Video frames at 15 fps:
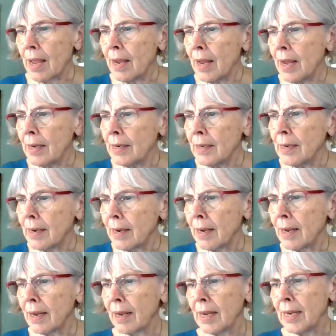And
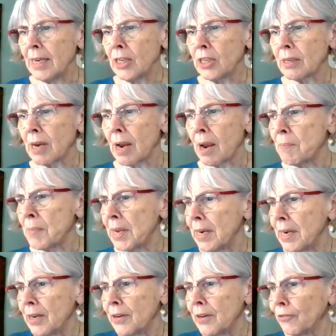each
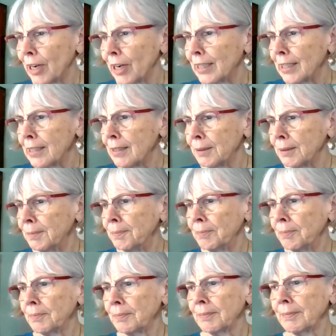meeting of friends,
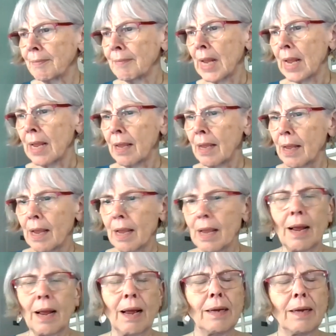
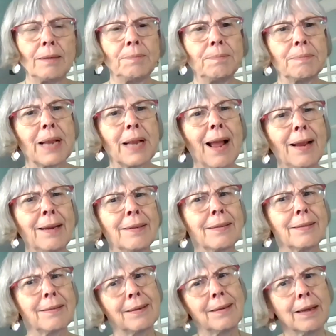I can
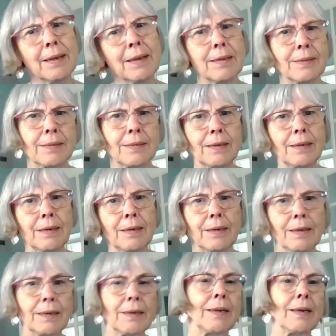see as
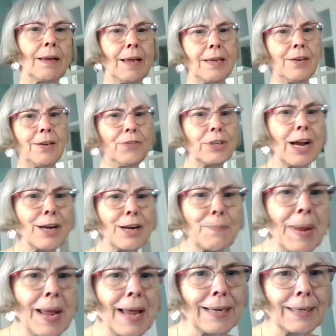a different kind
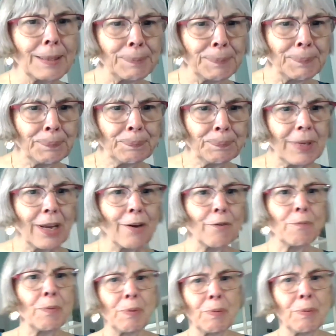of band
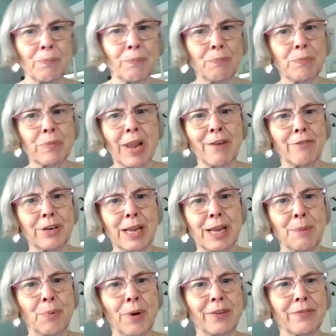of
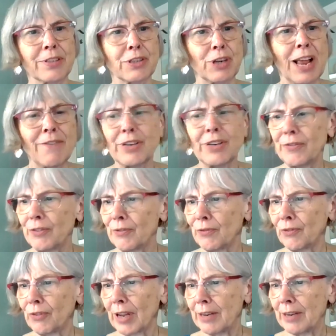everyday prophets. They'll have a different
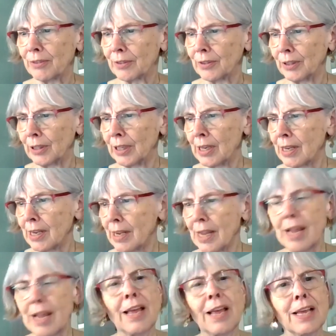flavor.
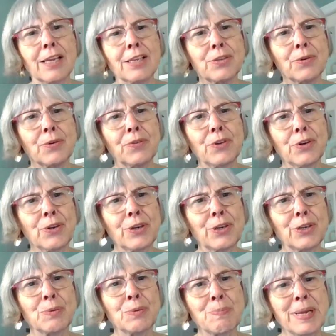So if you look
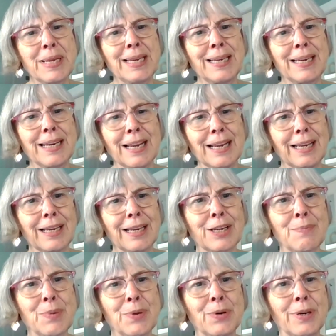at your meeting
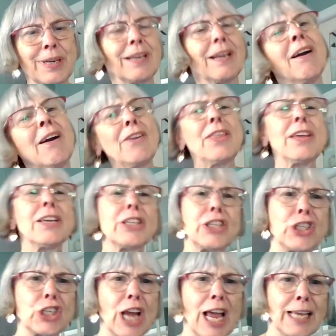community, are they a
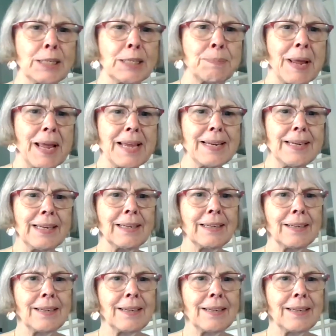jazz band